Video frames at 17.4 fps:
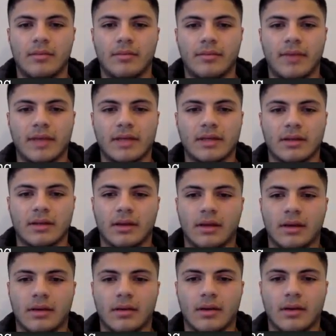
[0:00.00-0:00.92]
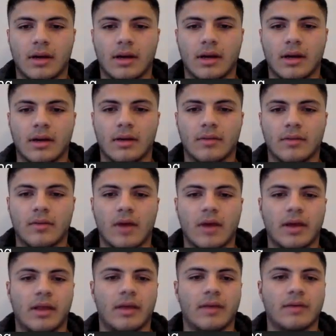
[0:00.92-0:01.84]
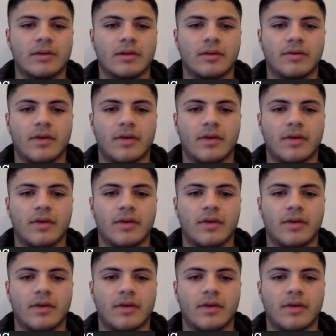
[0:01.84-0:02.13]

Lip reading: basically rocky cliffs start